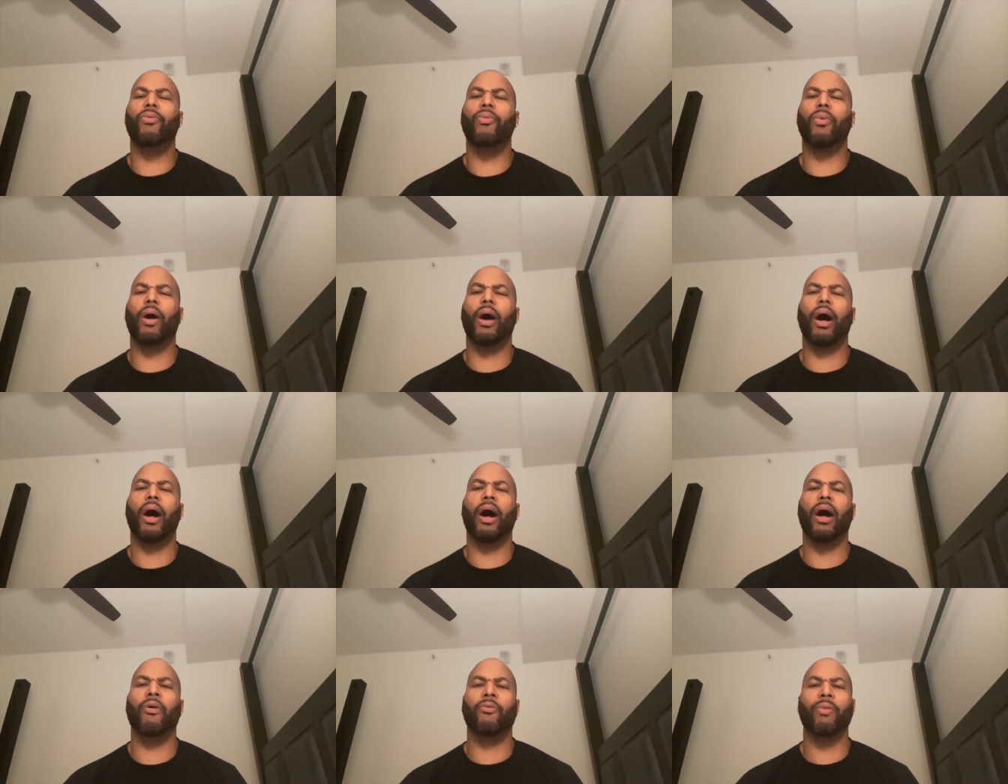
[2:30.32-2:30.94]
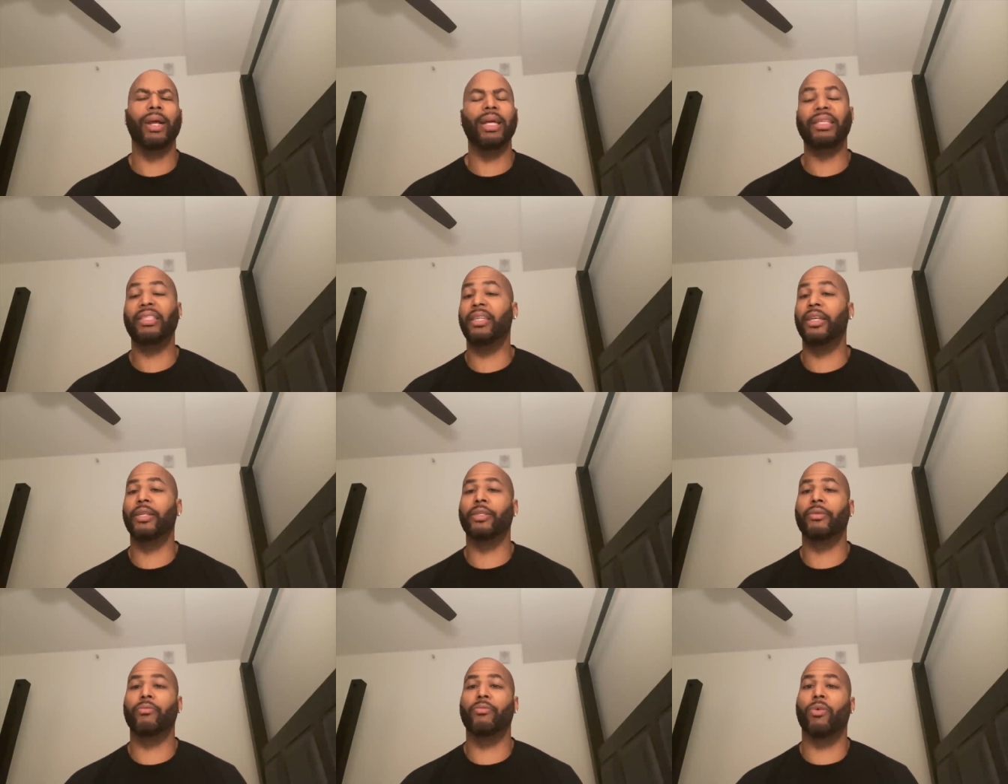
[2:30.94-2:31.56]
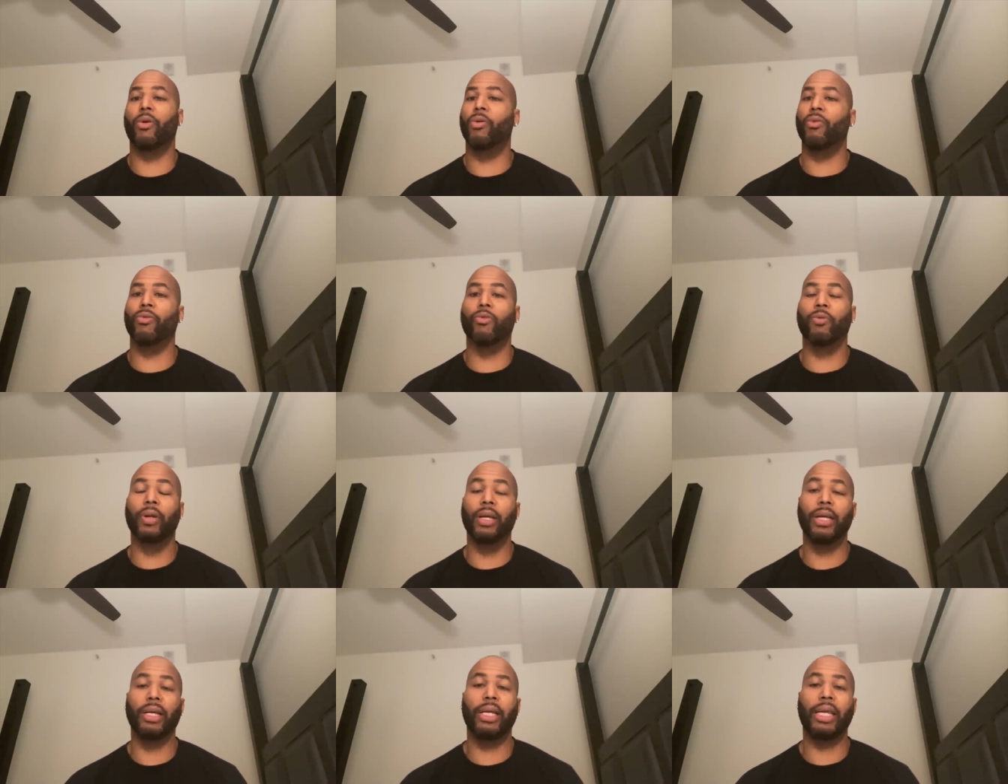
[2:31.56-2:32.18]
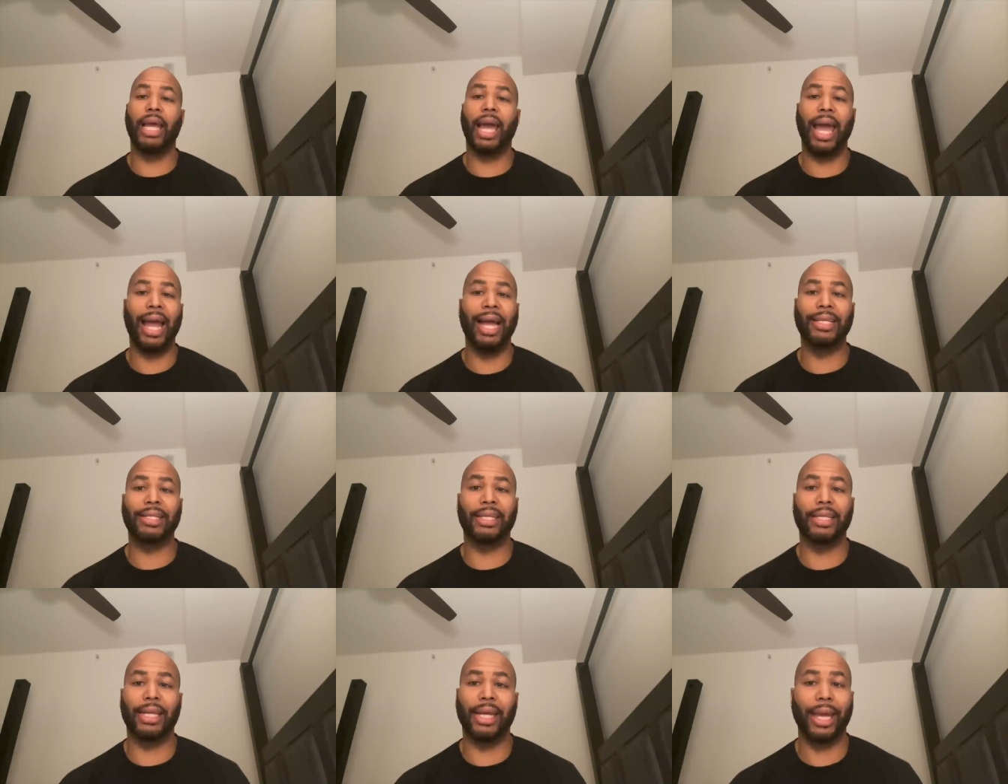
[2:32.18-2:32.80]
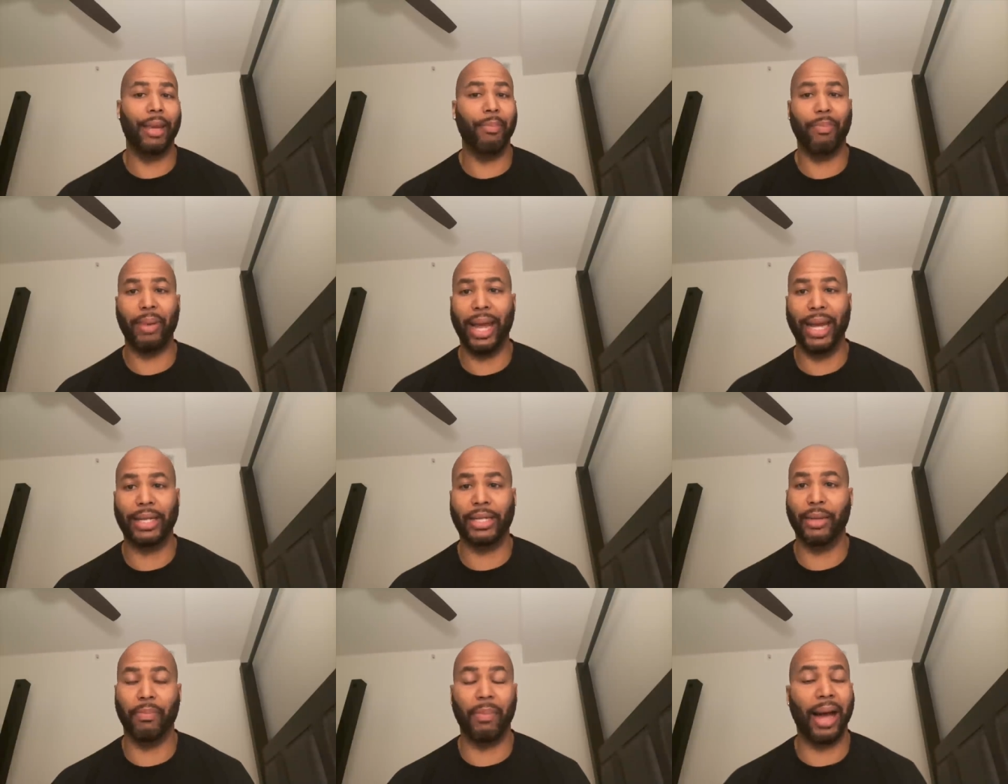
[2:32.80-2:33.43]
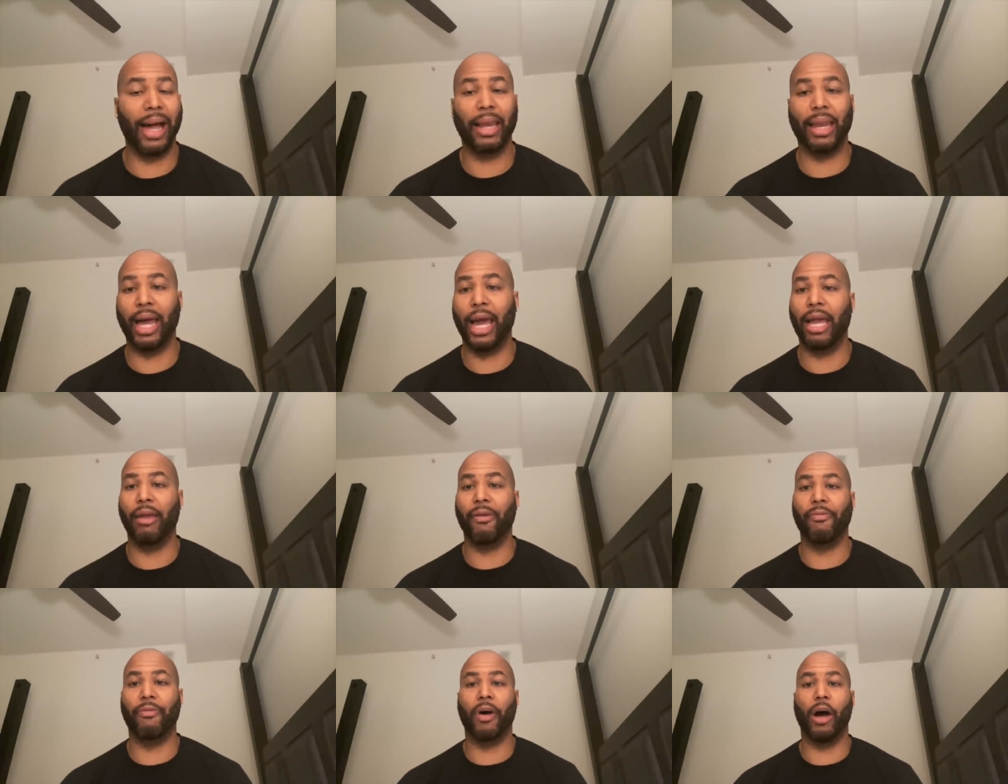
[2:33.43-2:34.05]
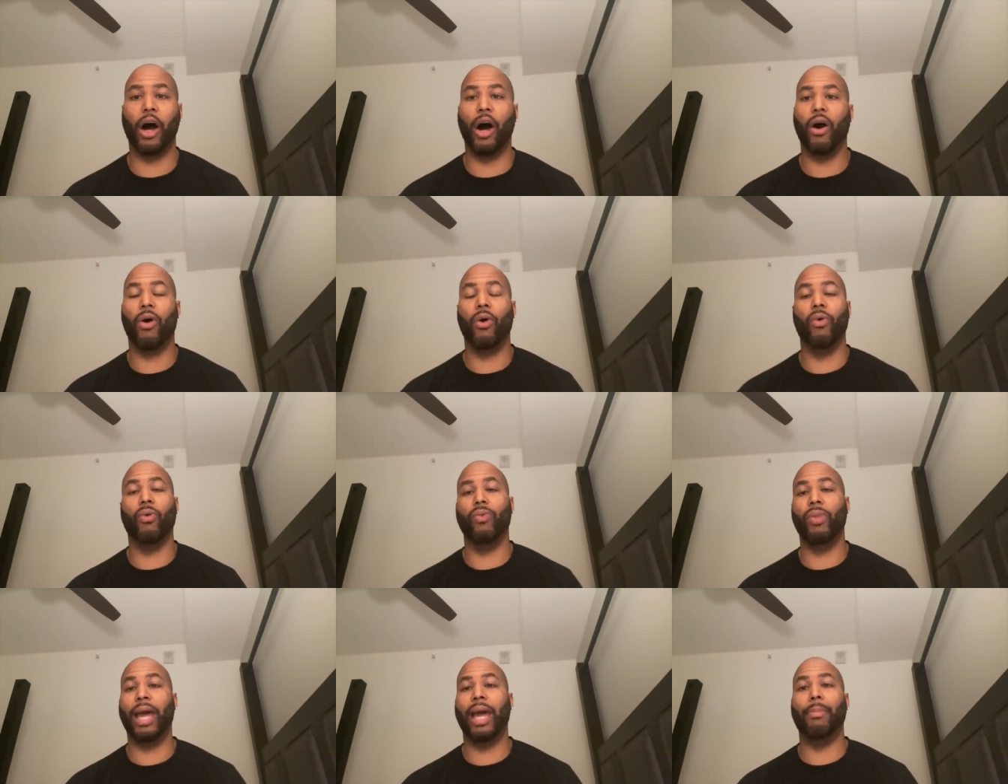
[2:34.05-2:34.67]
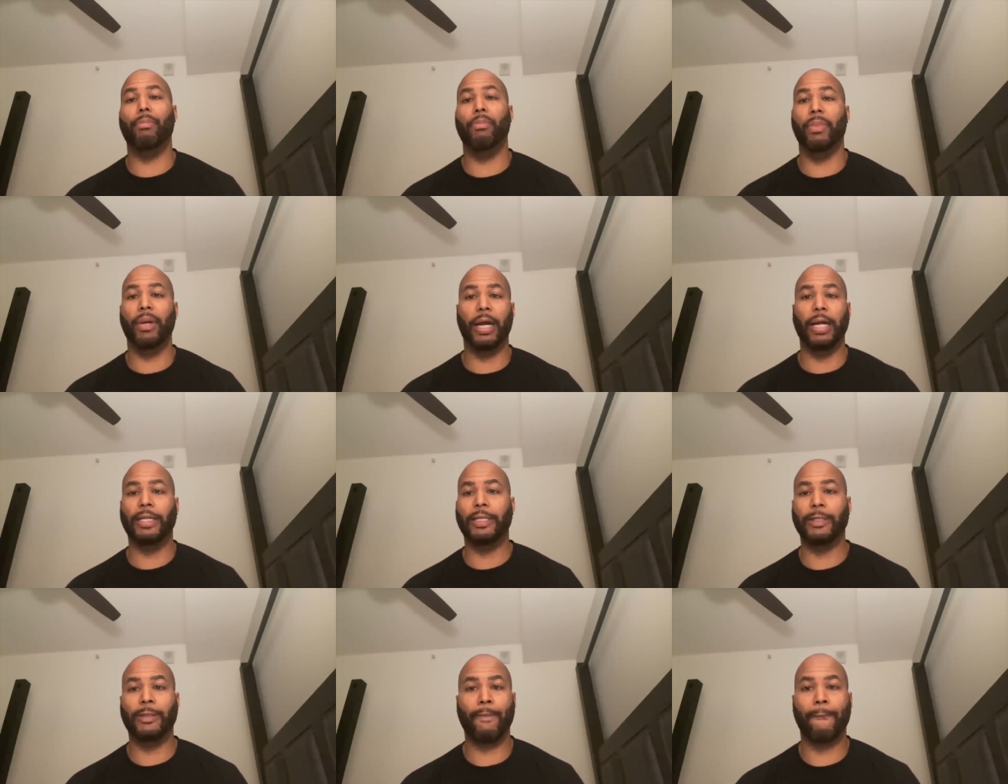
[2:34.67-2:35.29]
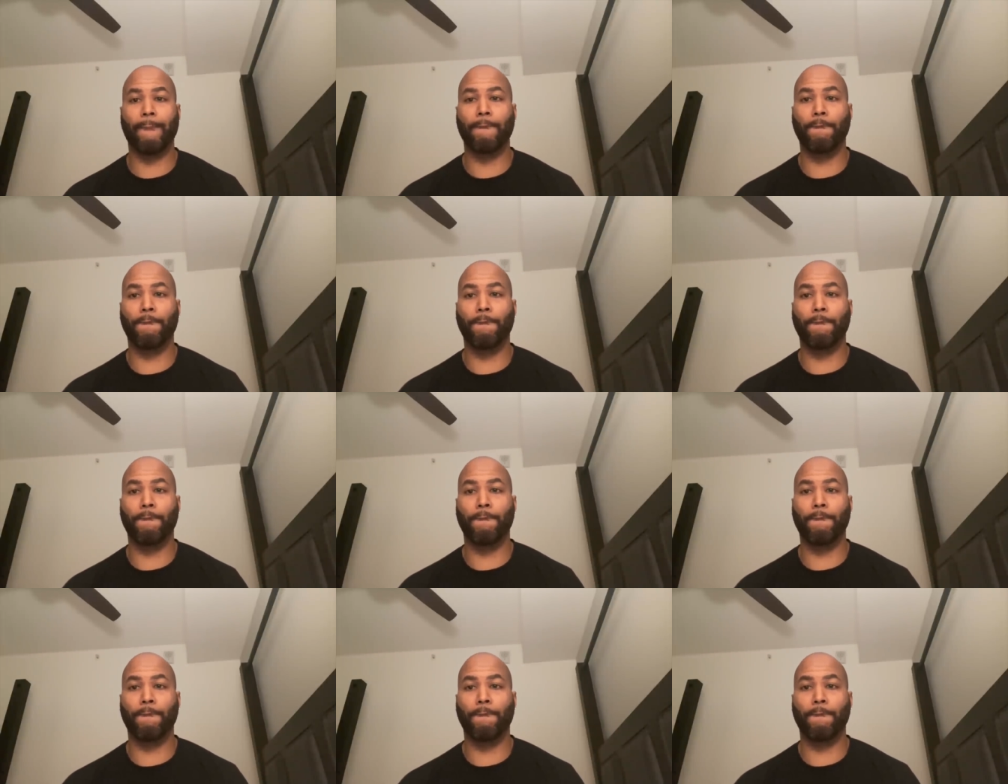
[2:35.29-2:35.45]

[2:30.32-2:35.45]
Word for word: Uh, racism really hasn't impacted my life all that much.